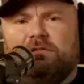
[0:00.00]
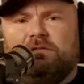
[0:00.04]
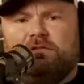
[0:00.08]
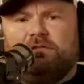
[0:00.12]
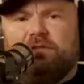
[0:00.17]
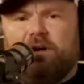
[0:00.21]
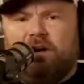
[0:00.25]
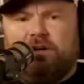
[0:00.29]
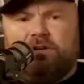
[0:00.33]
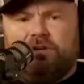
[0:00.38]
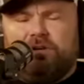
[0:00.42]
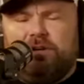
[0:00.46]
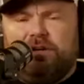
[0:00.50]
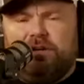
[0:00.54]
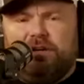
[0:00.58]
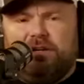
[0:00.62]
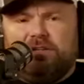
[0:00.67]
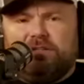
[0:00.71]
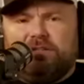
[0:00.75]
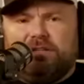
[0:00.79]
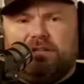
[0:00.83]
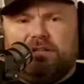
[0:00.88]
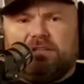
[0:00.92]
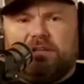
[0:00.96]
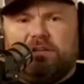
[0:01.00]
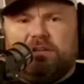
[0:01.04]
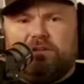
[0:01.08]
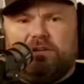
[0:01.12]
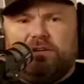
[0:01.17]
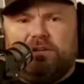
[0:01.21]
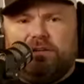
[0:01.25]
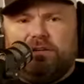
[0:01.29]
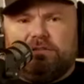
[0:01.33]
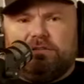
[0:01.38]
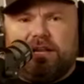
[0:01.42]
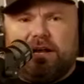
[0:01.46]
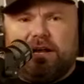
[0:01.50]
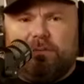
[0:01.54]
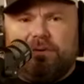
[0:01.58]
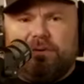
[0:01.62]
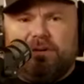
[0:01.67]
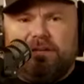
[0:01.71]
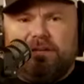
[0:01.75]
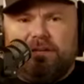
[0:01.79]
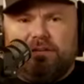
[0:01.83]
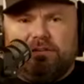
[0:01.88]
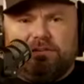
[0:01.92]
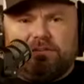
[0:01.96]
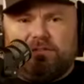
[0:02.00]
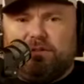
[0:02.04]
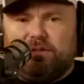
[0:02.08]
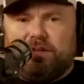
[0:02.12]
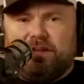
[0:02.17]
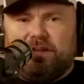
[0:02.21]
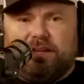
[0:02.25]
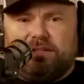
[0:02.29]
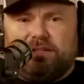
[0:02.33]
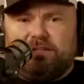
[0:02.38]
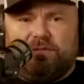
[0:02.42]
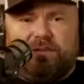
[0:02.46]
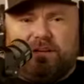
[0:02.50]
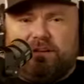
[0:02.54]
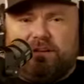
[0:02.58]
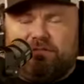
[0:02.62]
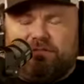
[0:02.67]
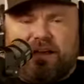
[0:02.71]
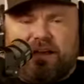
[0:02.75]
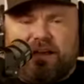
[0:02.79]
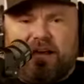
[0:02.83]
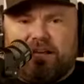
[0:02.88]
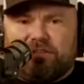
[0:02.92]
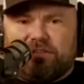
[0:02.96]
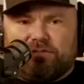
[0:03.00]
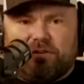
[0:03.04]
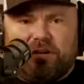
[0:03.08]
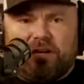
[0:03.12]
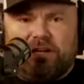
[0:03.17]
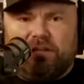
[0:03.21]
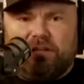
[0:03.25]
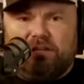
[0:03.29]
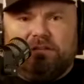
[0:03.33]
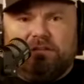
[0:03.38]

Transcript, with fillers: 100 uh, 600 deals in how many years? You that's very fast, right?